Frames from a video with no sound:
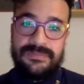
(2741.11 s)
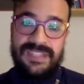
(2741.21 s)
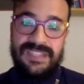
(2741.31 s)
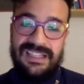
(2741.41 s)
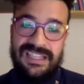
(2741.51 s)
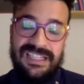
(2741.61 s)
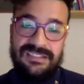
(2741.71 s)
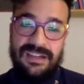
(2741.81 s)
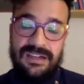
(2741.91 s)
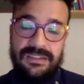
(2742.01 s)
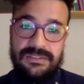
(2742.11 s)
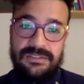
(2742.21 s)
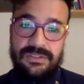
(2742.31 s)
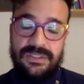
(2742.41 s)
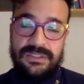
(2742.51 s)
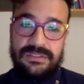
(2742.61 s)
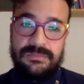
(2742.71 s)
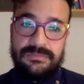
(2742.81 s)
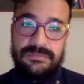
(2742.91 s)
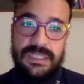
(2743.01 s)
yeah like a dark stories
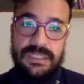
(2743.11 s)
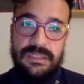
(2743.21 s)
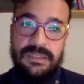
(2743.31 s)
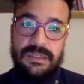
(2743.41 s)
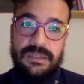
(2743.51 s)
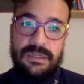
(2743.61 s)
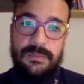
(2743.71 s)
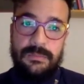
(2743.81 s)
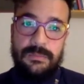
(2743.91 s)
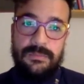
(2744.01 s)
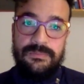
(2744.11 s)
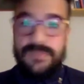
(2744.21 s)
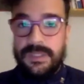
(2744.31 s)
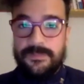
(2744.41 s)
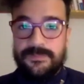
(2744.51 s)
uh yeah